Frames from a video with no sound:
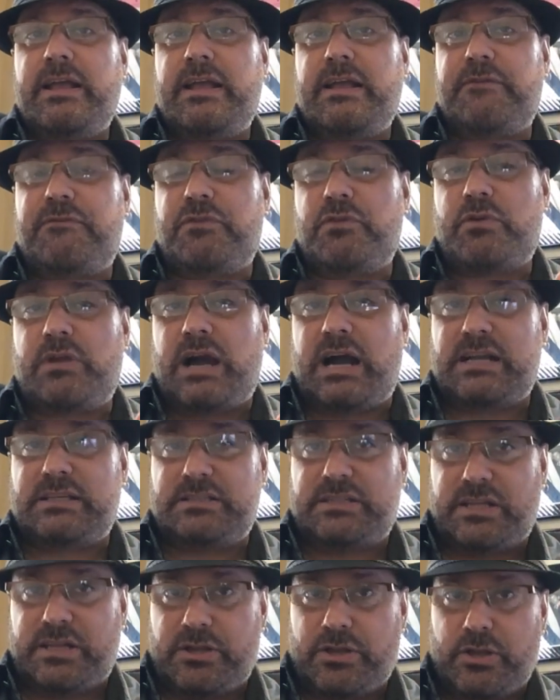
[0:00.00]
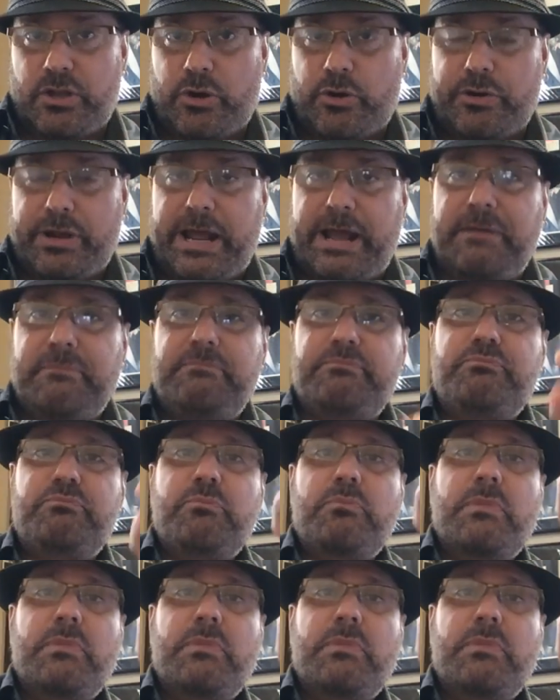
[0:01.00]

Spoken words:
if you guys didn't know that.